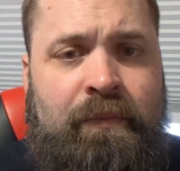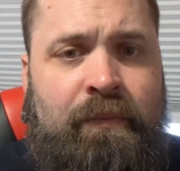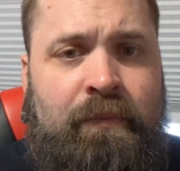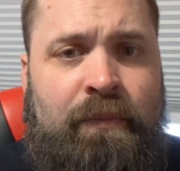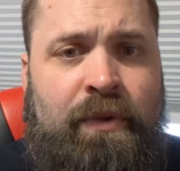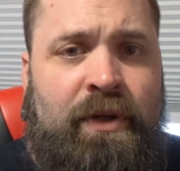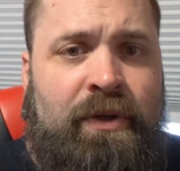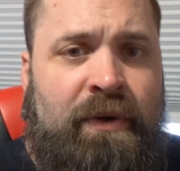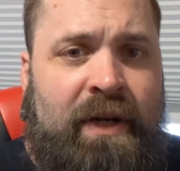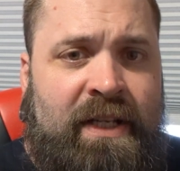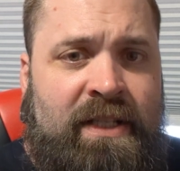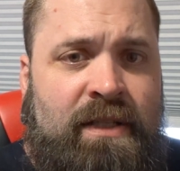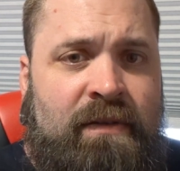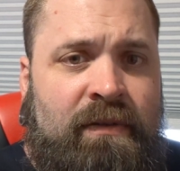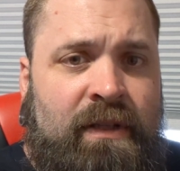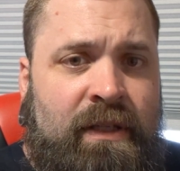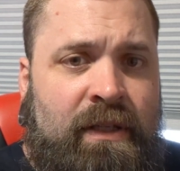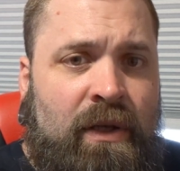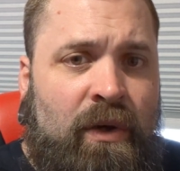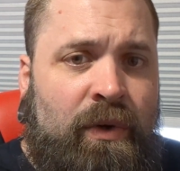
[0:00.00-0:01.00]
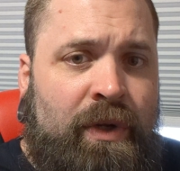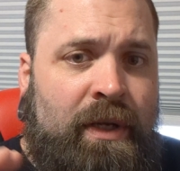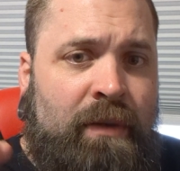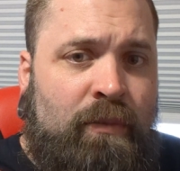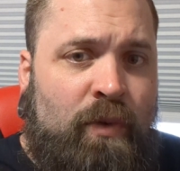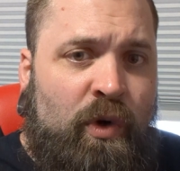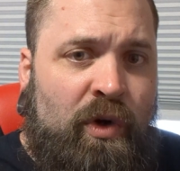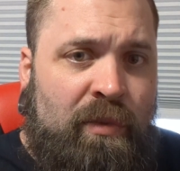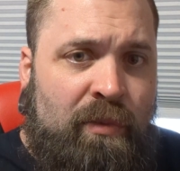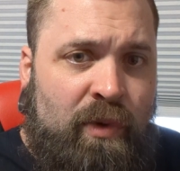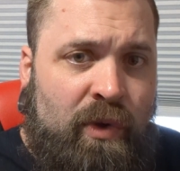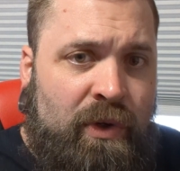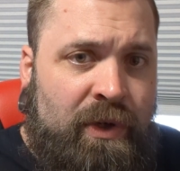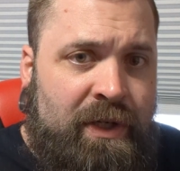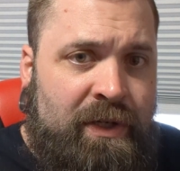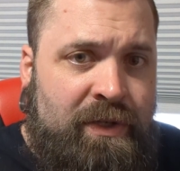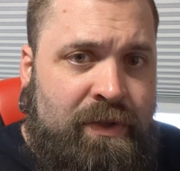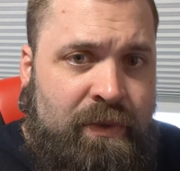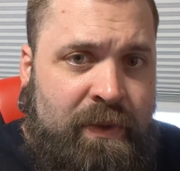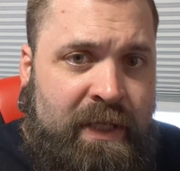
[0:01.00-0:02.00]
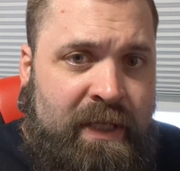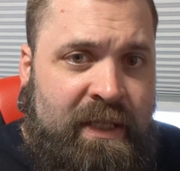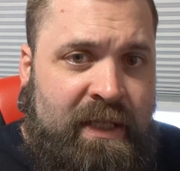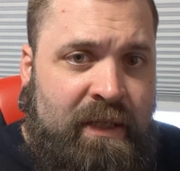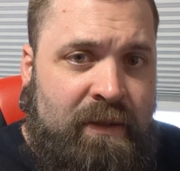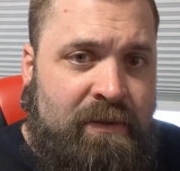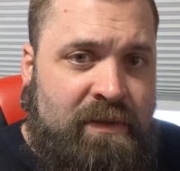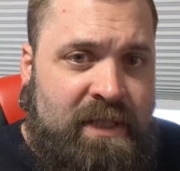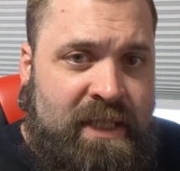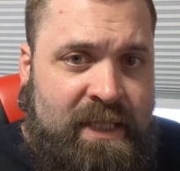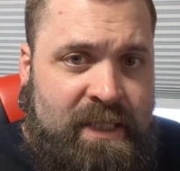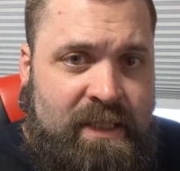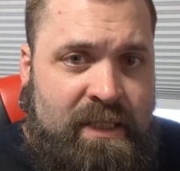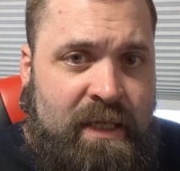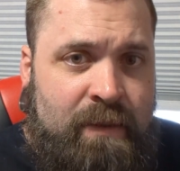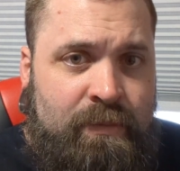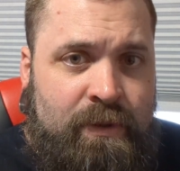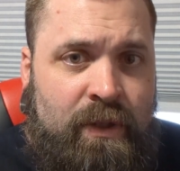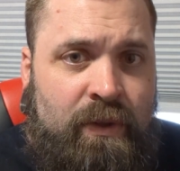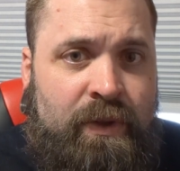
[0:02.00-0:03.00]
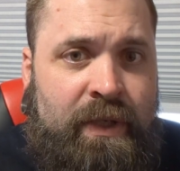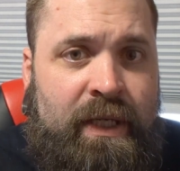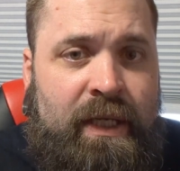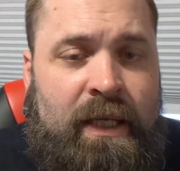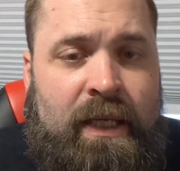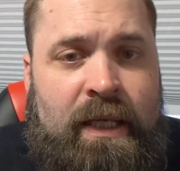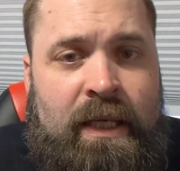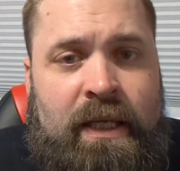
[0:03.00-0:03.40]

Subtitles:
progressively loading more and more each week. That was like step loading.